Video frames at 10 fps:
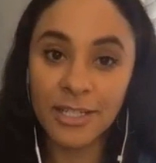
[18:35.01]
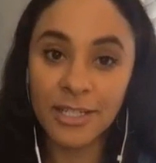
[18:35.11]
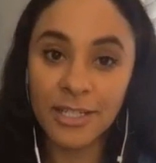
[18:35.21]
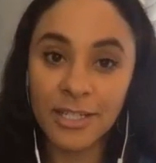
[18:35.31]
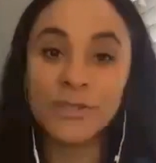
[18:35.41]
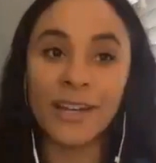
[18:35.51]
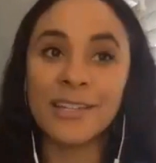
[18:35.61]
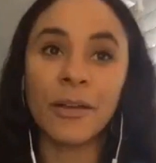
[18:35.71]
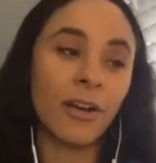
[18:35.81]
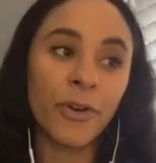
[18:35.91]
I'm never getting
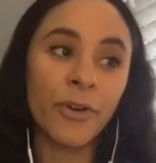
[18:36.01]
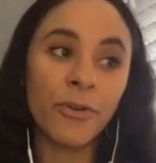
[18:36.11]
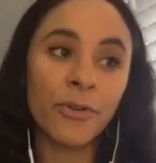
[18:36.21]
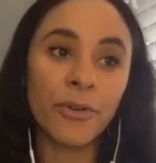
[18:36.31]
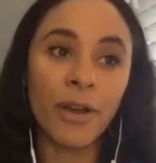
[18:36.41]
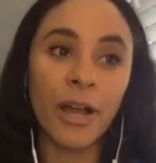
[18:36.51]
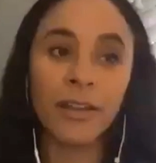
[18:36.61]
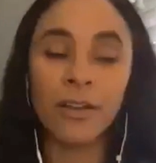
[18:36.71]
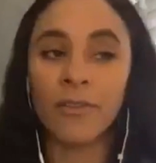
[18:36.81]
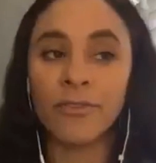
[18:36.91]
off the phone or out of the
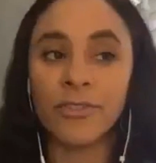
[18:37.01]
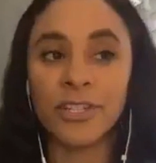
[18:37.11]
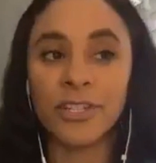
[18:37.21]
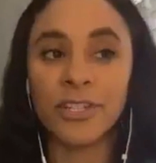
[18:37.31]
conversation.